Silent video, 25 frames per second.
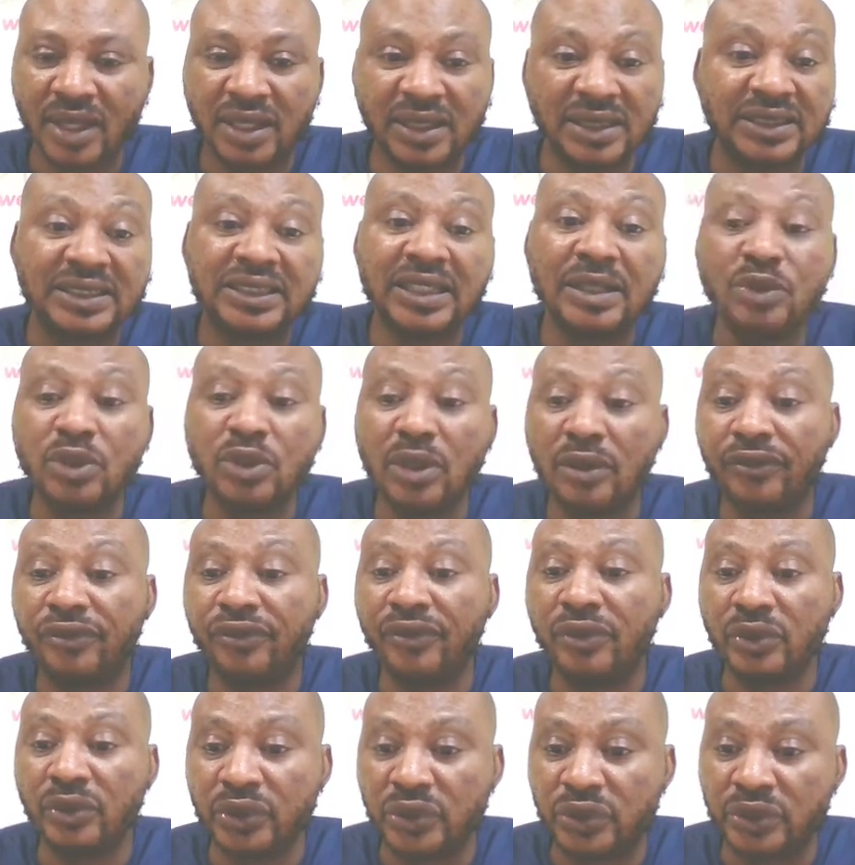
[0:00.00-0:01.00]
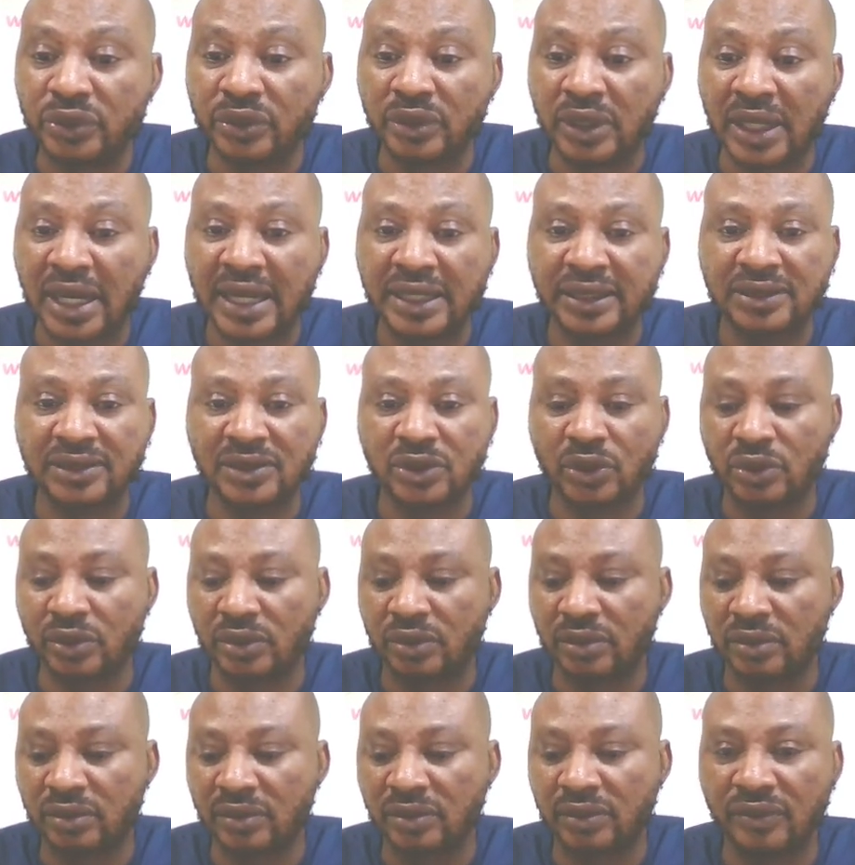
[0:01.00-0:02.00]
The same with your phone too, right?
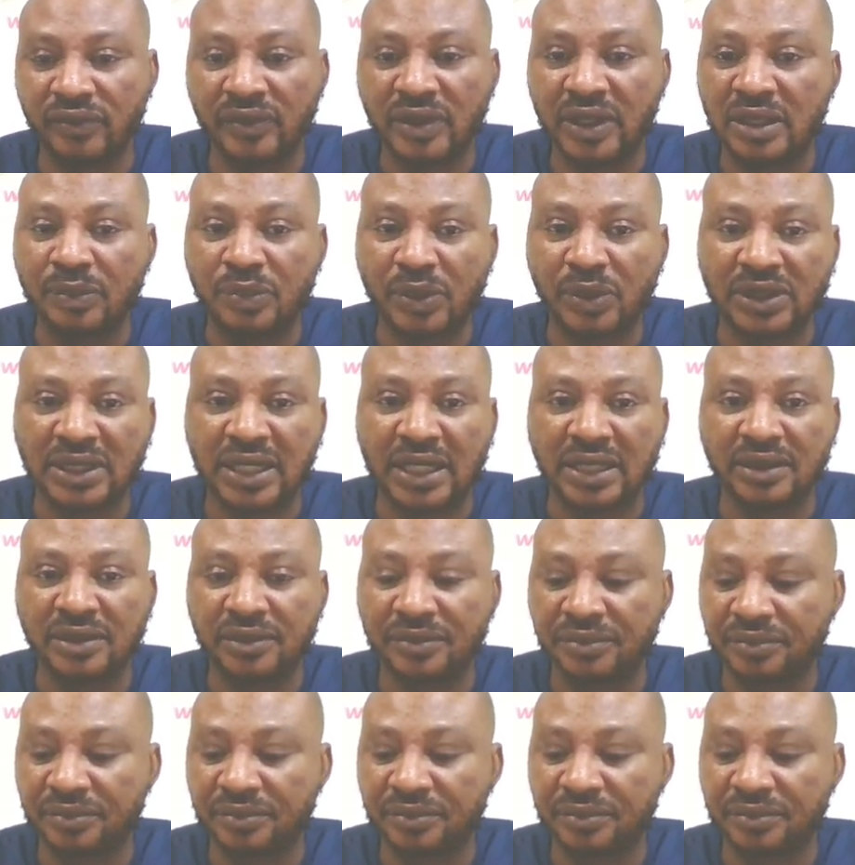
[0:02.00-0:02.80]
So very important.